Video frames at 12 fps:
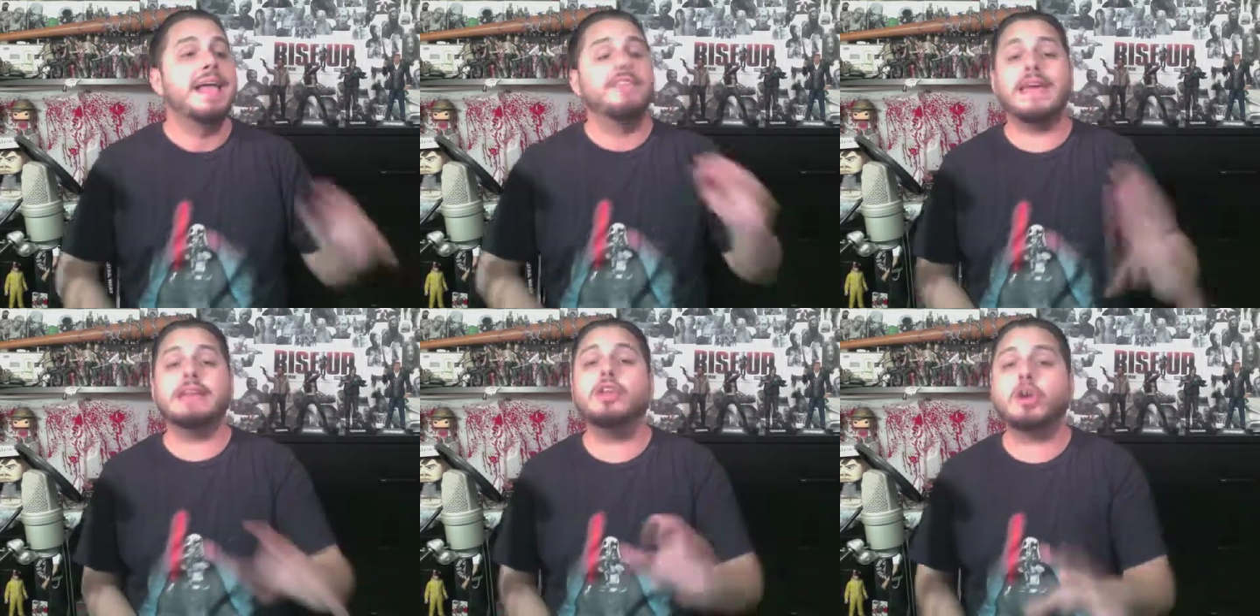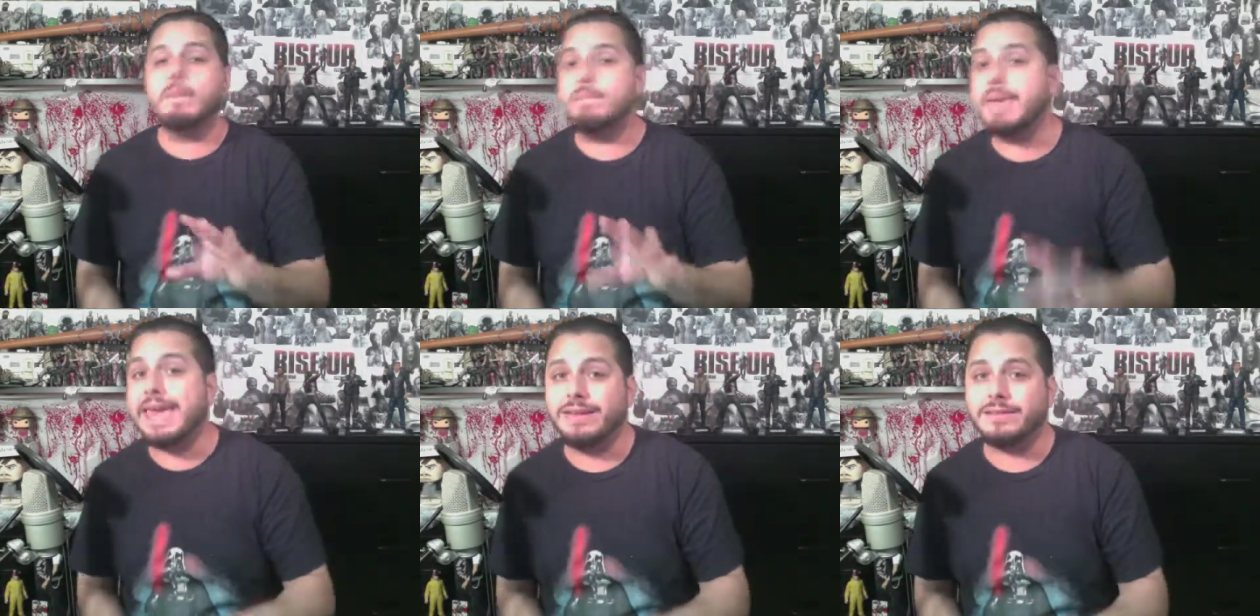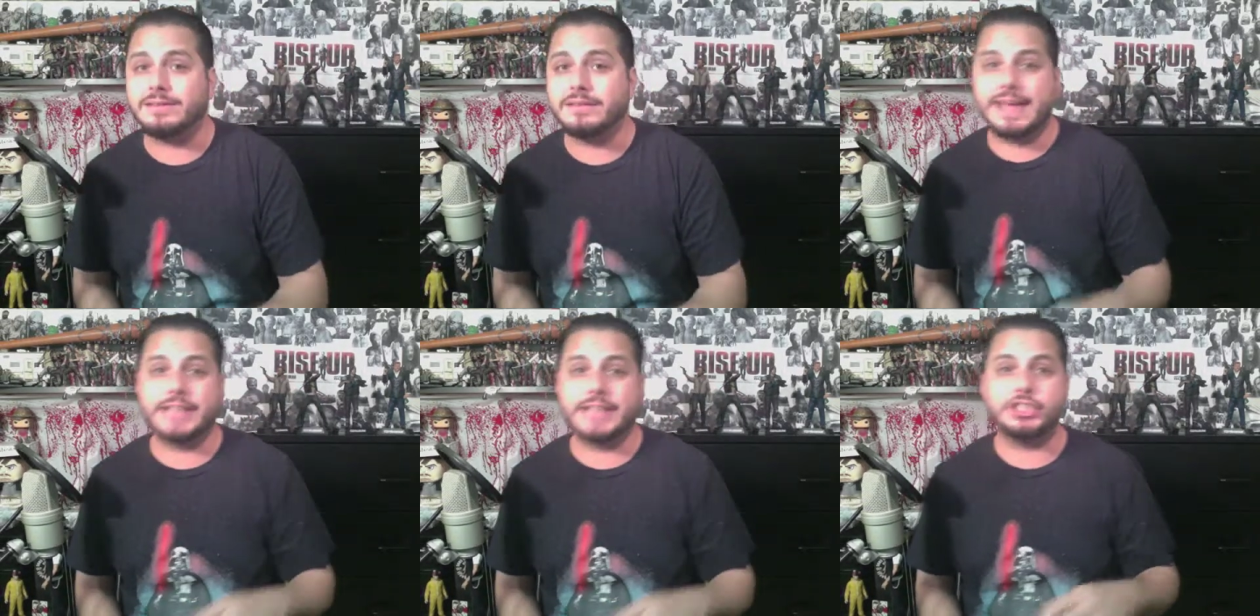They look amazed
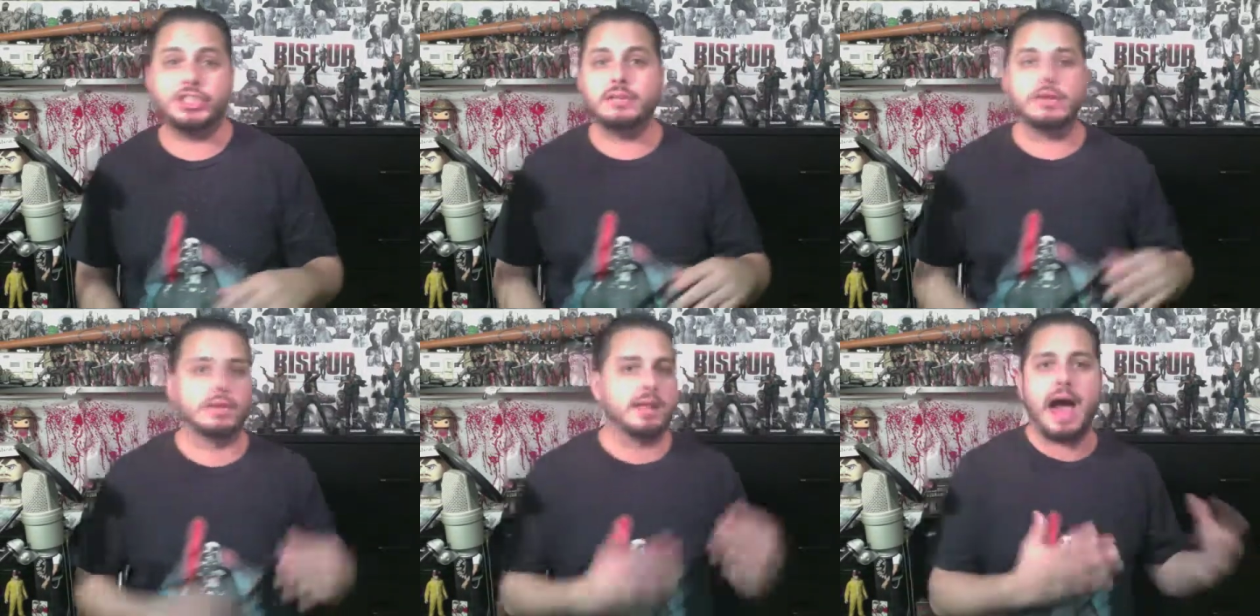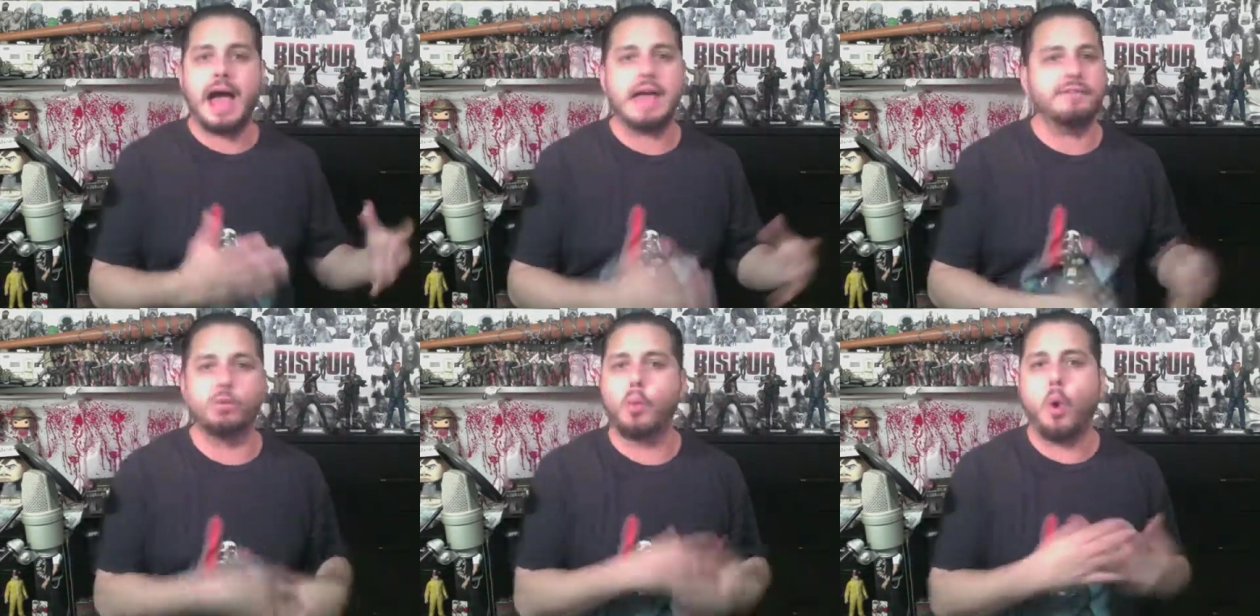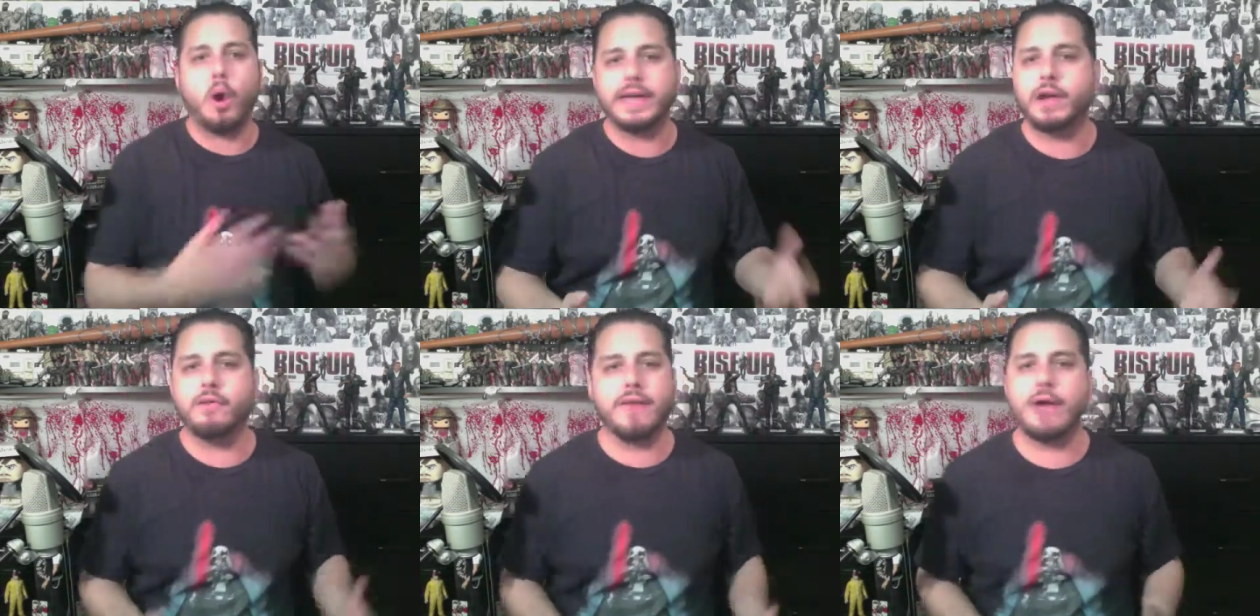that she's alive and walking
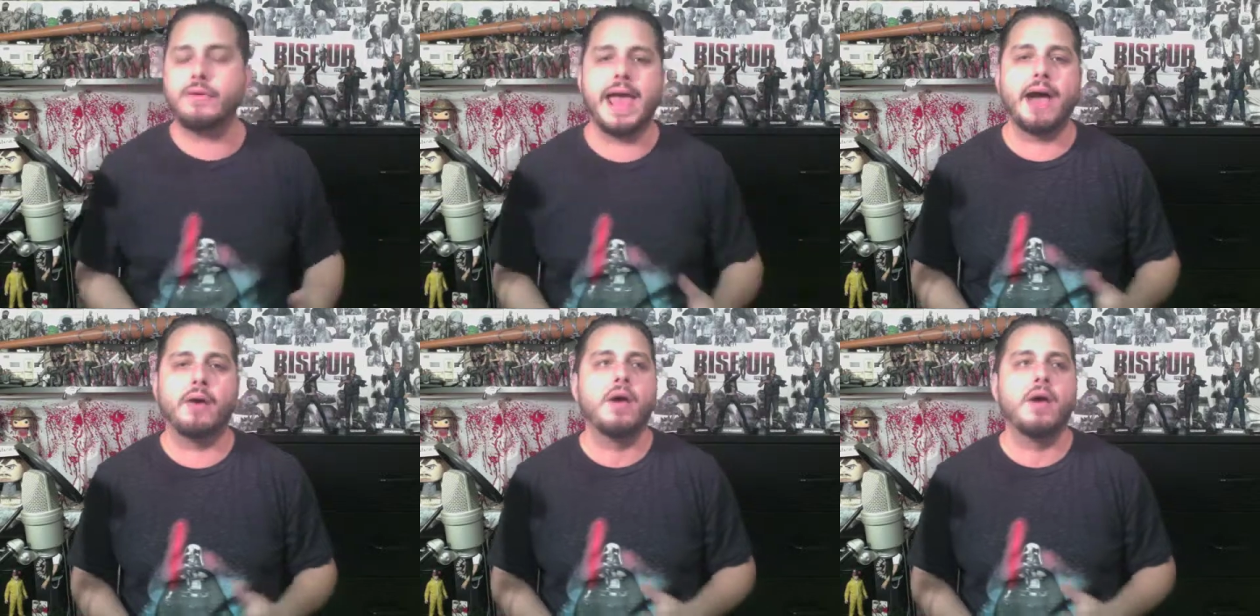around now.